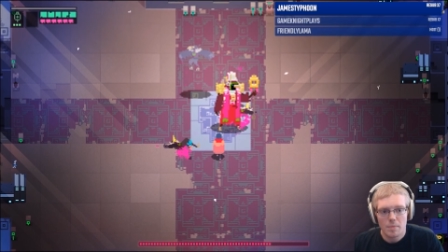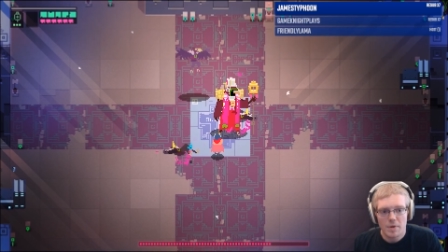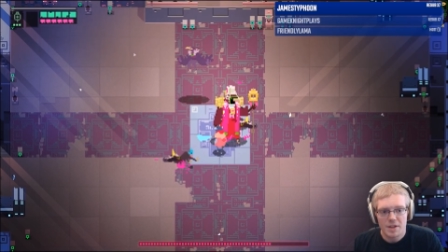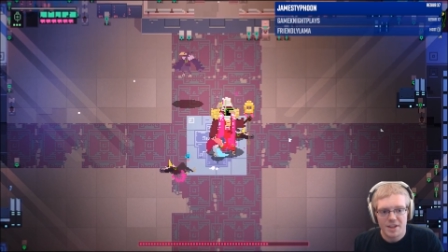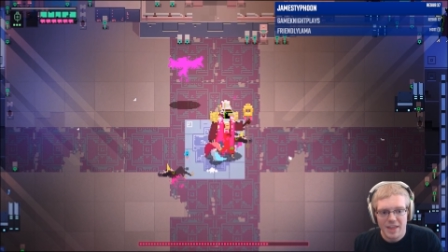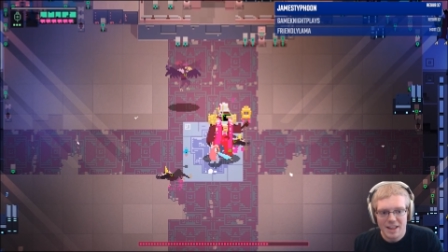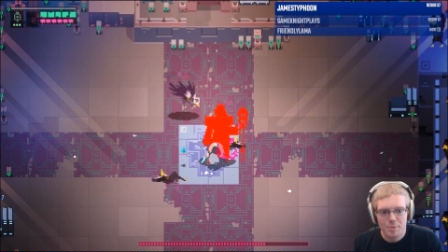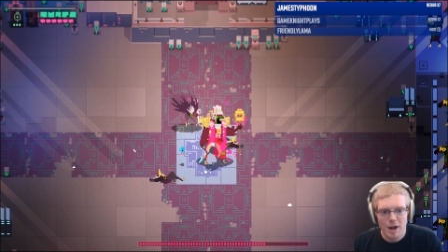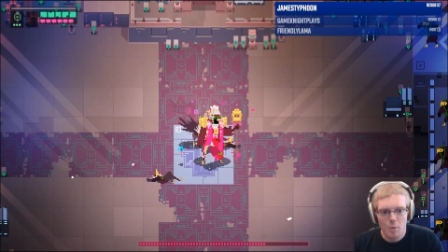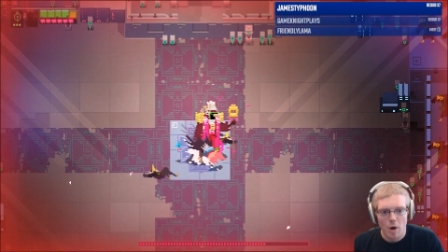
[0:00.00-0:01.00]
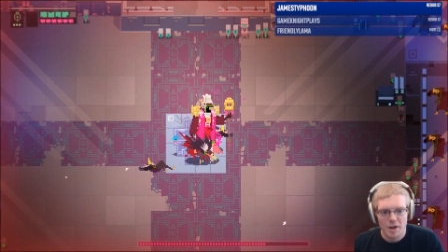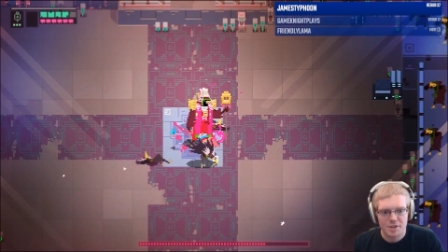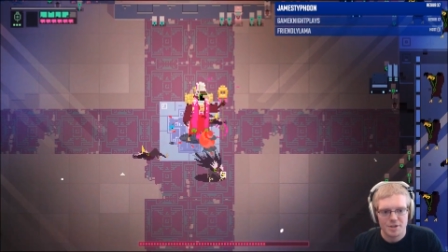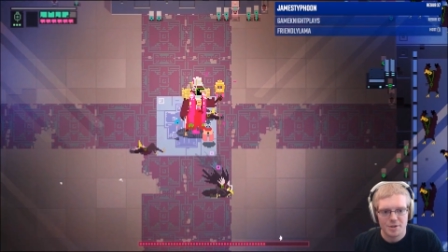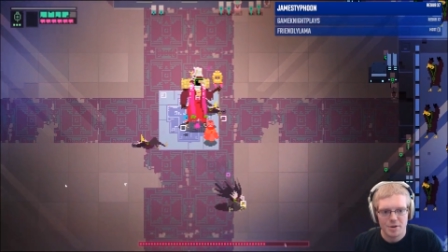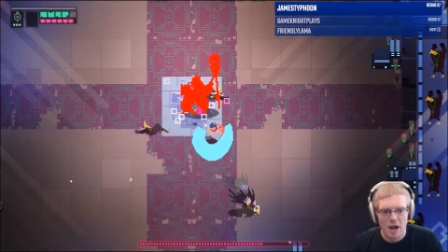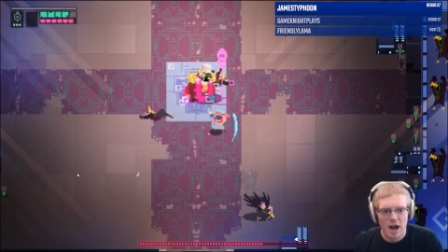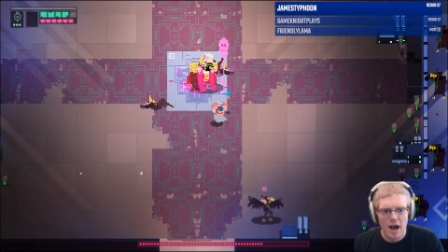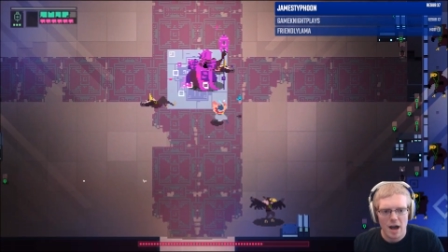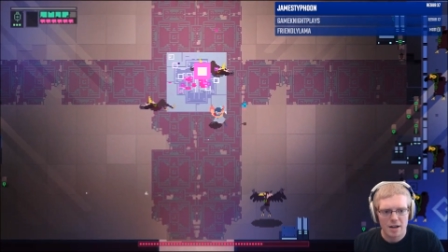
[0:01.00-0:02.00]
See, that's what I wanted to do.
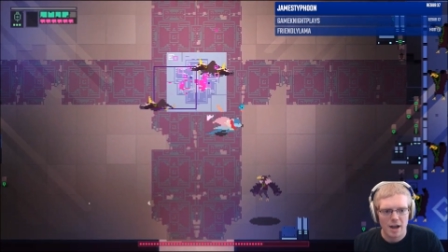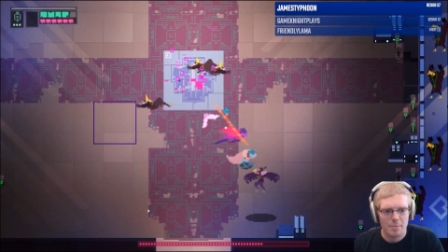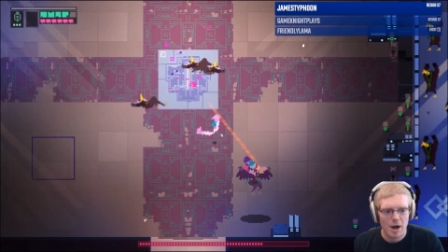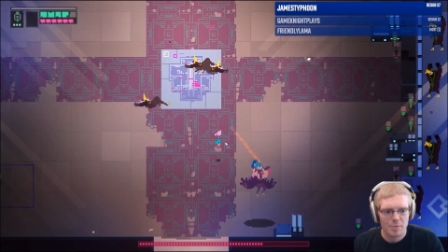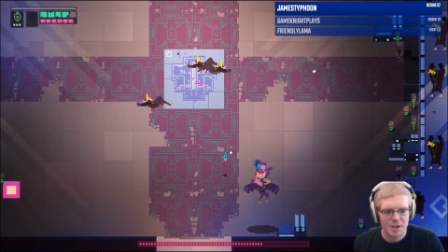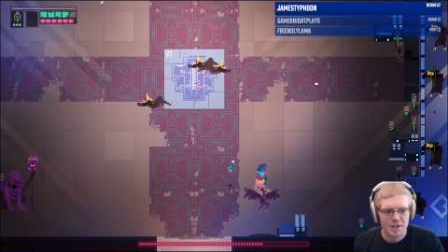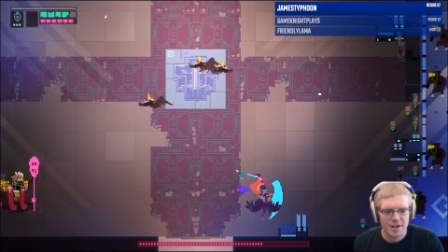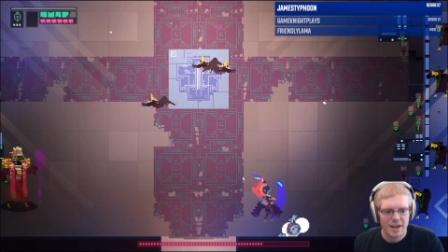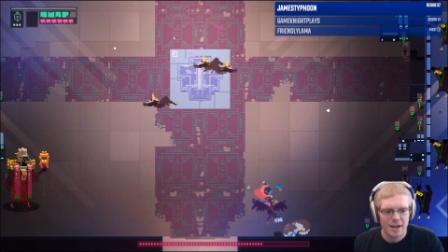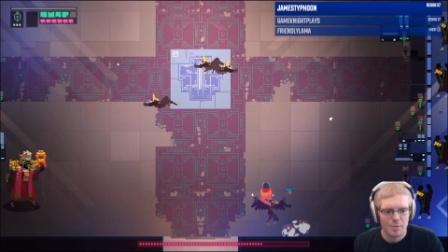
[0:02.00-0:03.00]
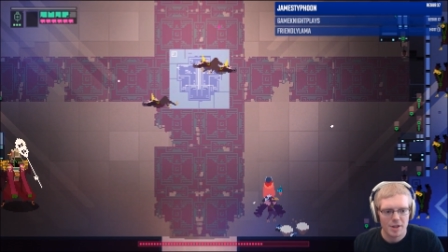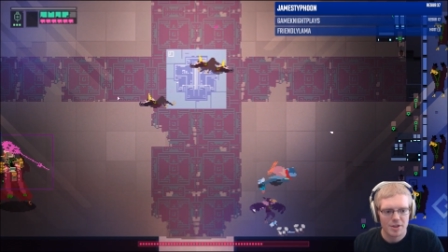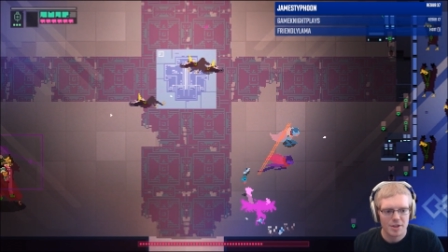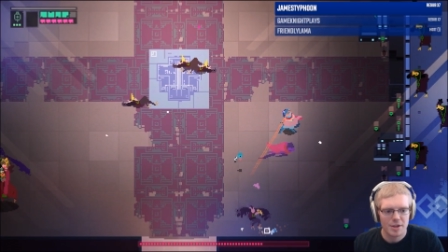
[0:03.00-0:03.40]
Ah, come on. We still got hit once.